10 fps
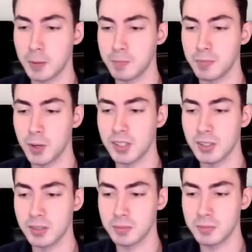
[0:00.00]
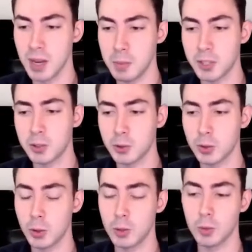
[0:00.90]
There isn't much
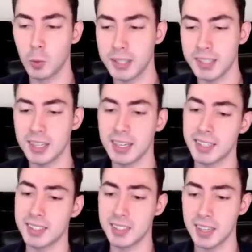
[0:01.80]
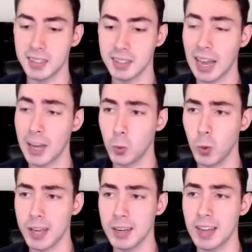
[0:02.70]
control over what data gets sent and
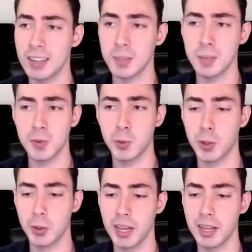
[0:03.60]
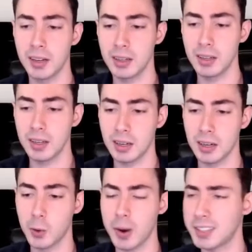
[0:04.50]
when, and sometimes recreating
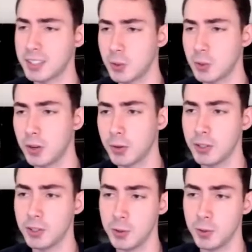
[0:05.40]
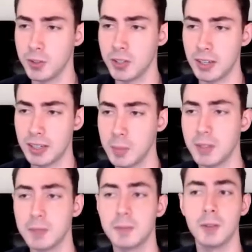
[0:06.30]
crashes or other issues can be
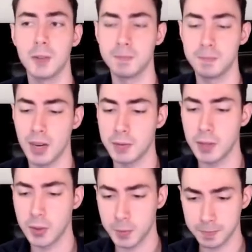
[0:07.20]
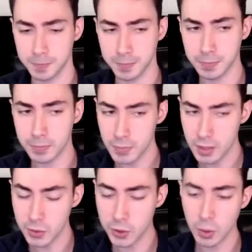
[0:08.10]
difficult, I found.
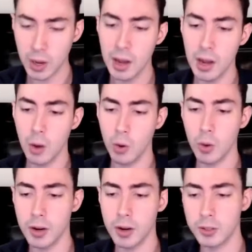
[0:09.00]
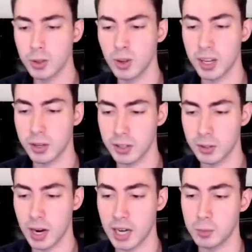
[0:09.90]
So we wanted a tool that could
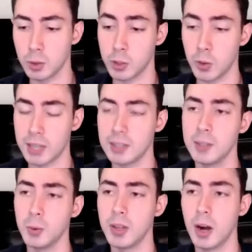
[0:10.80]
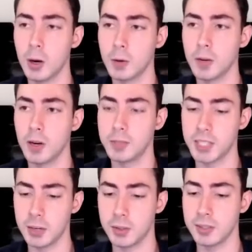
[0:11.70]
interact more directly with the RFCOMM
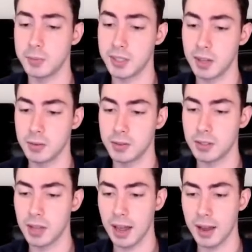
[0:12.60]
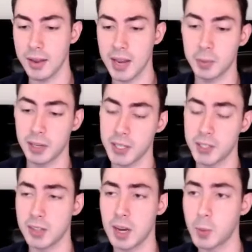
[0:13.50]
channels themselves and the
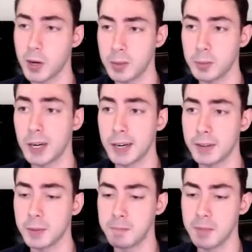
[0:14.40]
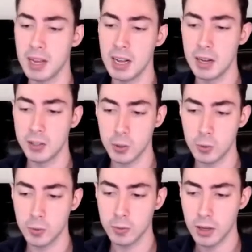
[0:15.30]
applications operating behind them.
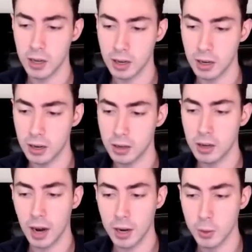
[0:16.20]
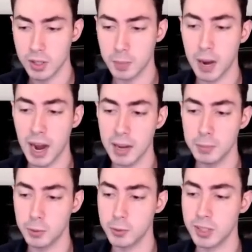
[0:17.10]
So I used the
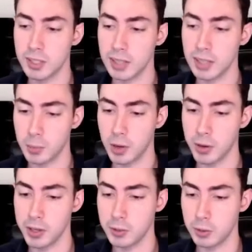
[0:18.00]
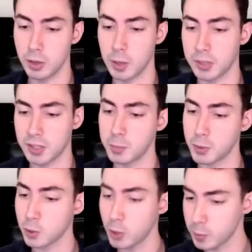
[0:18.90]
PyBlueZ library to cook up a simple
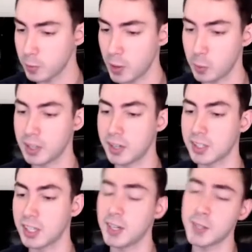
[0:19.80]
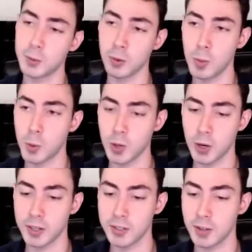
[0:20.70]
script that would let us connect to remote
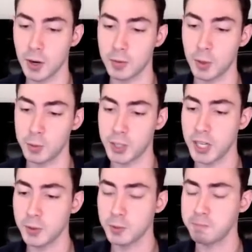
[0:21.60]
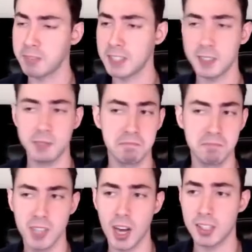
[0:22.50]
targets RFCOMM channels and just
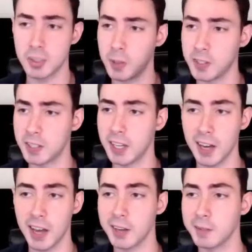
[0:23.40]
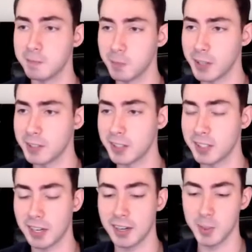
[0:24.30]
toss a bunch of data at it, right? Just
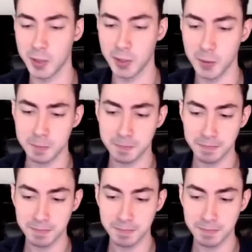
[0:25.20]
like I explained.